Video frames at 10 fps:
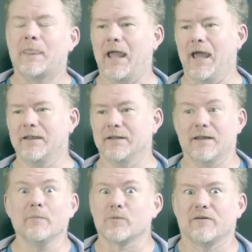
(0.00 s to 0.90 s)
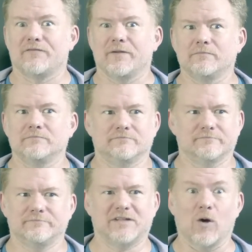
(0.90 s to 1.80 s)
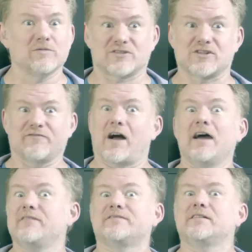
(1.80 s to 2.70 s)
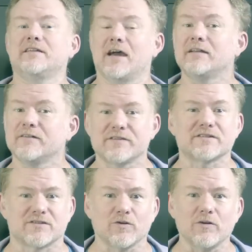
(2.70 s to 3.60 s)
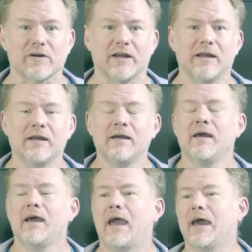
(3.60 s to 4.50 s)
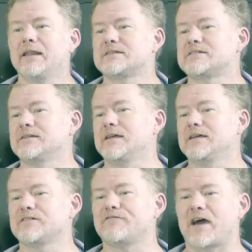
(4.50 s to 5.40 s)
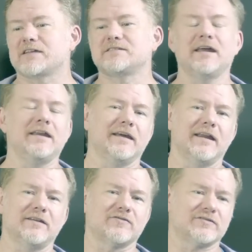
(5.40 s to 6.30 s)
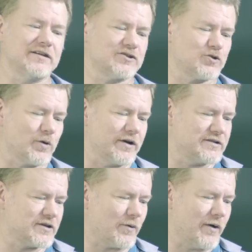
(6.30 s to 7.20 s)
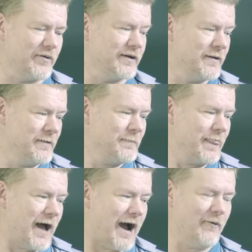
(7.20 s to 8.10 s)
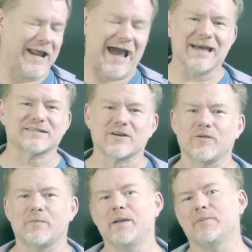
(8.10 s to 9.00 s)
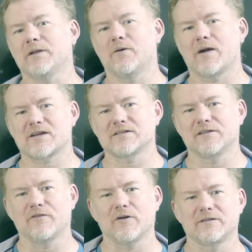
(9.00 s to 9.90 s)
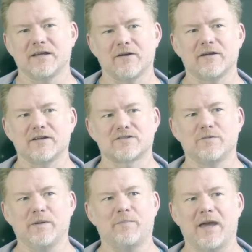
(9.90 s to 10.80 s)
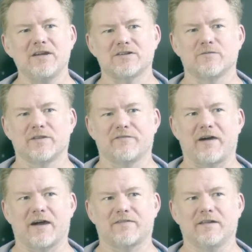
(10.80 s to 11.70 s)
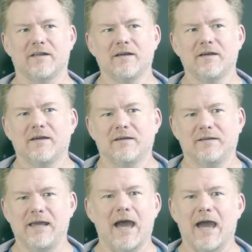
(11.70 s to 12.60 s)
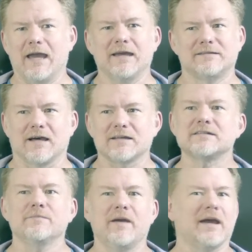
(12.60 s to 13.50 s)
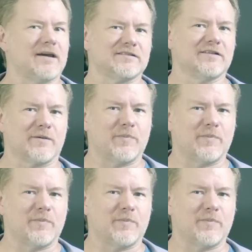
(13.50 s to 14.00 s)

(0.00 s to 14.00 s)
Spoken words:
And a number of them don't survive to the end of the story. And it's a fascinating and interesting story. So I would ask all the people who are actually voluntarists to be patient with the fact that, yeah, it doesn't make us look